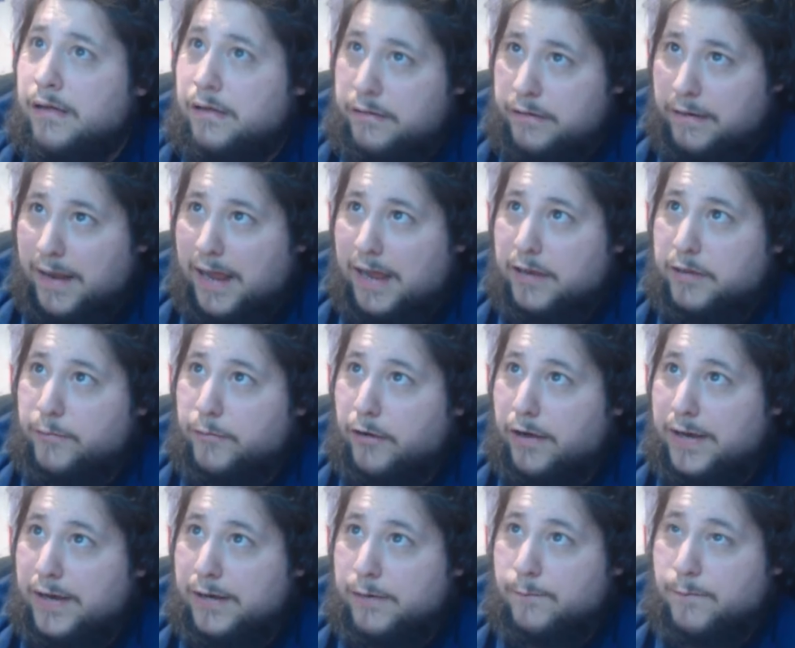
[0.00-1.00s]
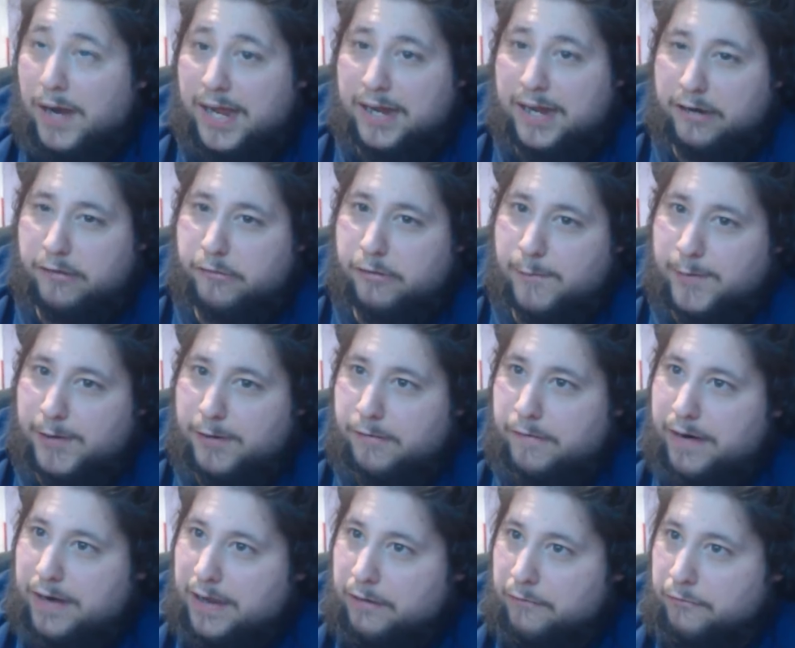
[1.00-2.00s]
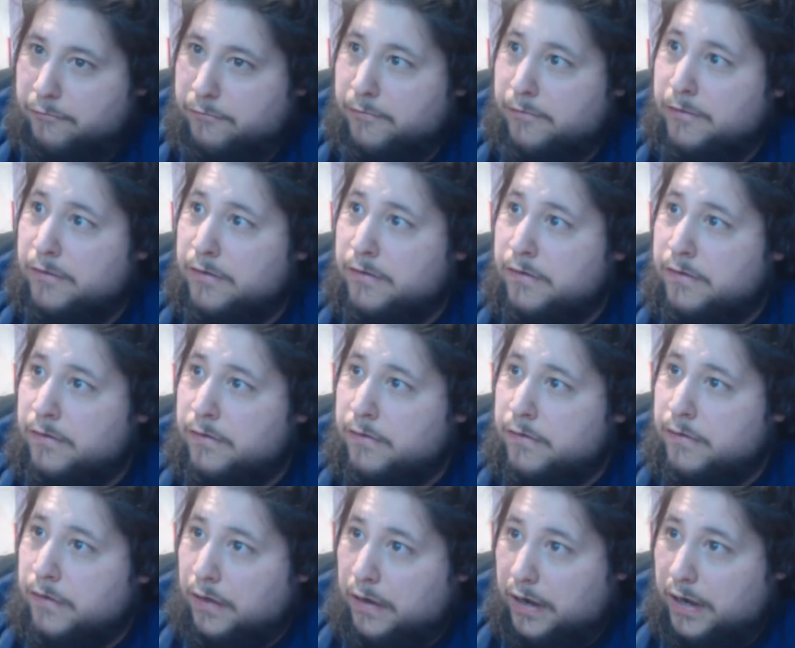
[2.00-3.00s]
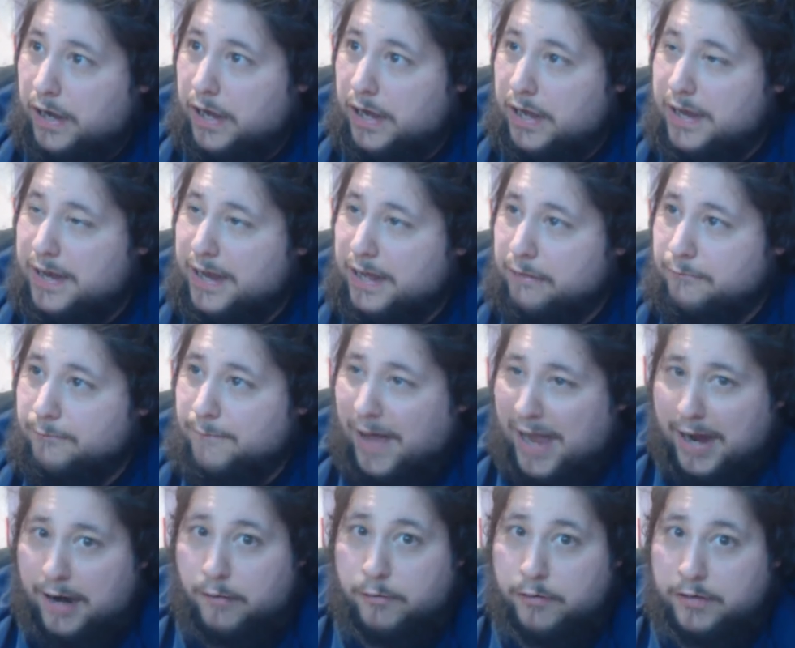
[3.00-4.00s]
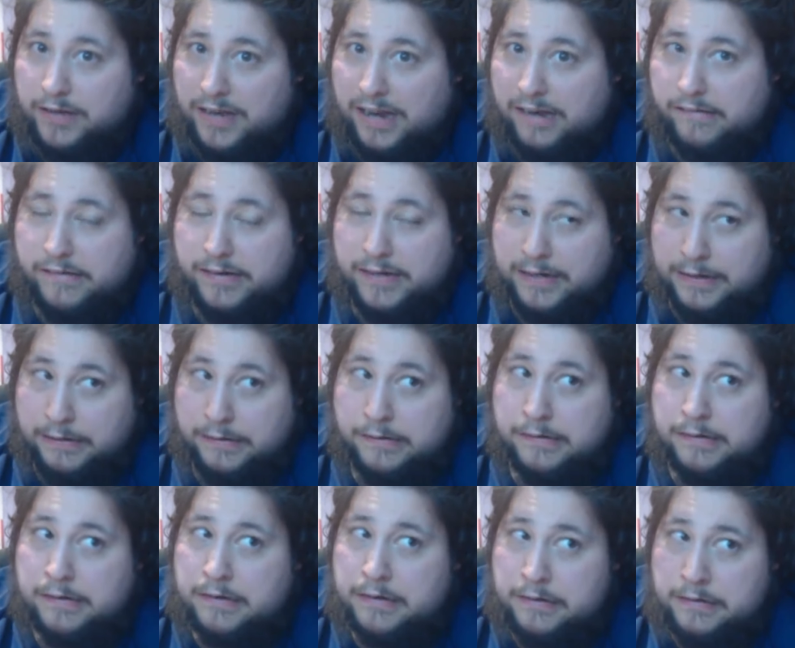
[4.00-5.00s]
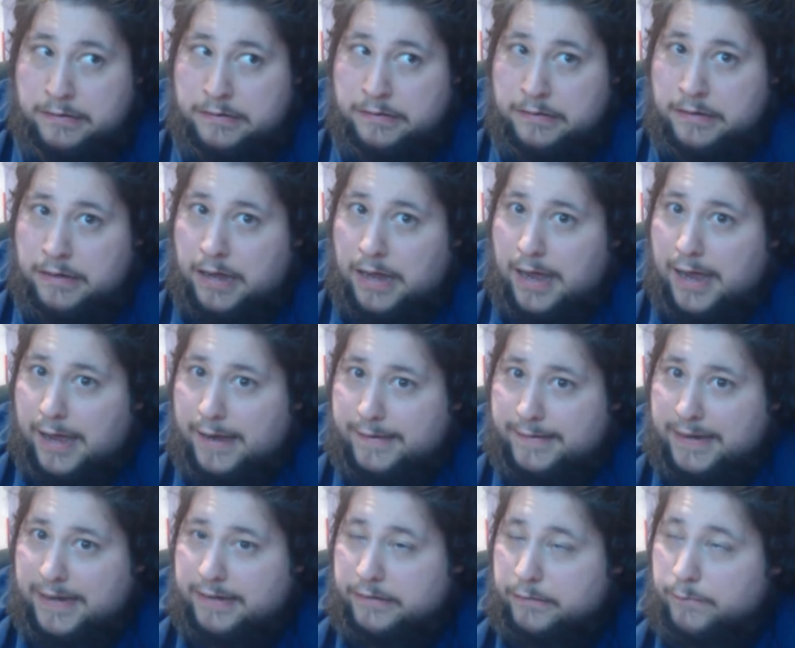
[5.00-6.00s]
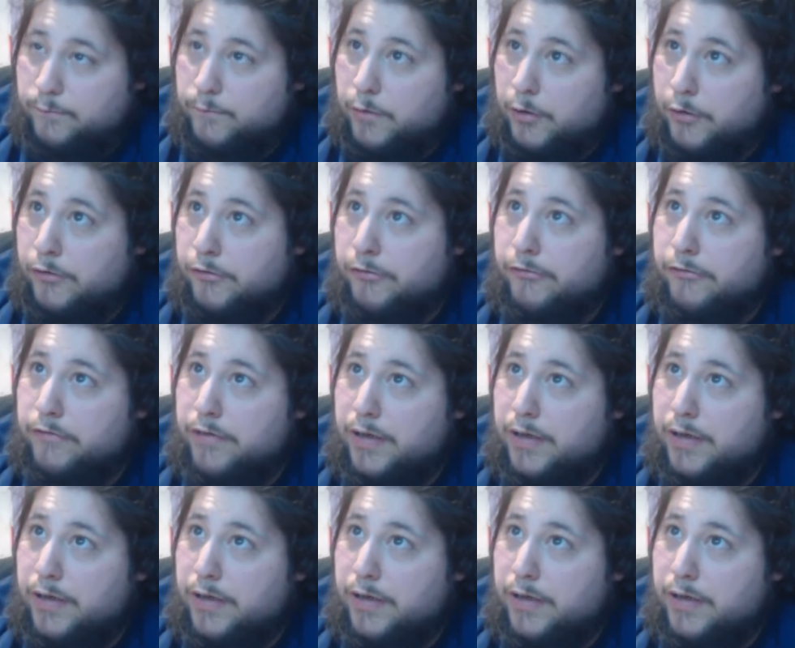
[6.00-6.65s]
So that's fine, and playing Trippier at left back was actually a decent move.